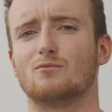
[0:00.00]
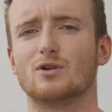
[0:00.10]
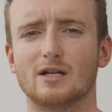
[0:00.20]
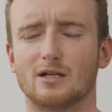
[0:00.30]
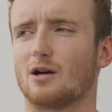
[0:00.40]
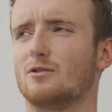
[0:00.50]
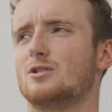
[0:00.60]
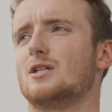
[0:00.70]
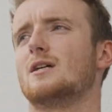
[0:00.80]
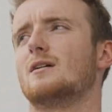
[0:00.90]
really
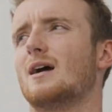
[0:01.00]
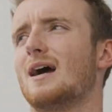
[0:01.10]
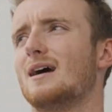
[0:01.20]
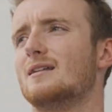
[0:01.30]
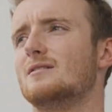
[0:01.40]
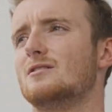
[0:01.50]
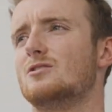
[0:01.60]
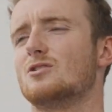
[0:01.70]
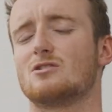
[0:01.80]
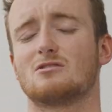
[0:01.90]
encouraging and
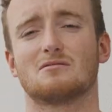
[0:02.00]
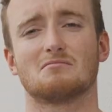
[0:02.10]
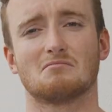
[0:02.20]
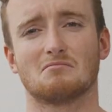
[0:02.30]
just